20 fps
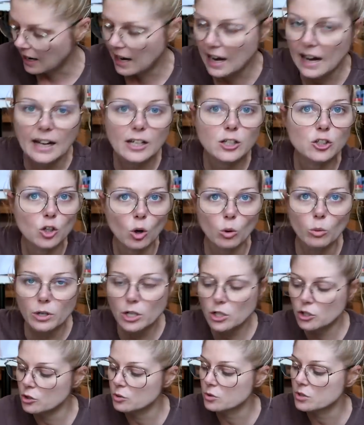I don't want
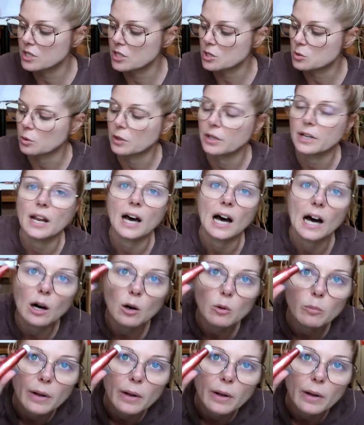to use this one now,